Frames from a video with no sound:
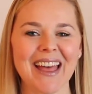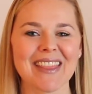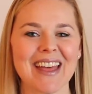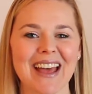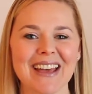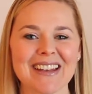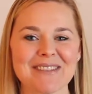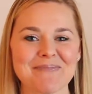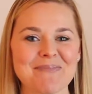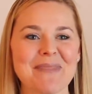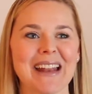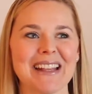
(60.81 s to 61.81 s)
that
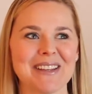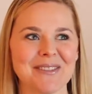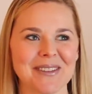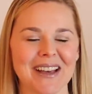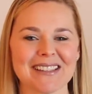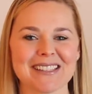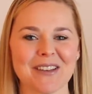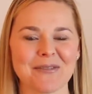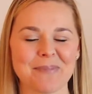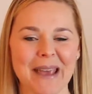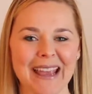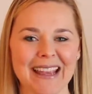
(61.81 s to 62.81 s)
many of us
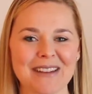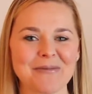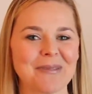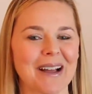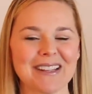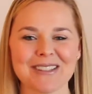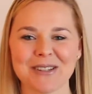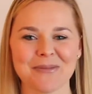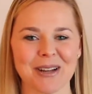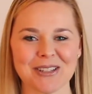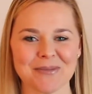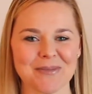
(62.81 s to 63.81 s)
have paid way too much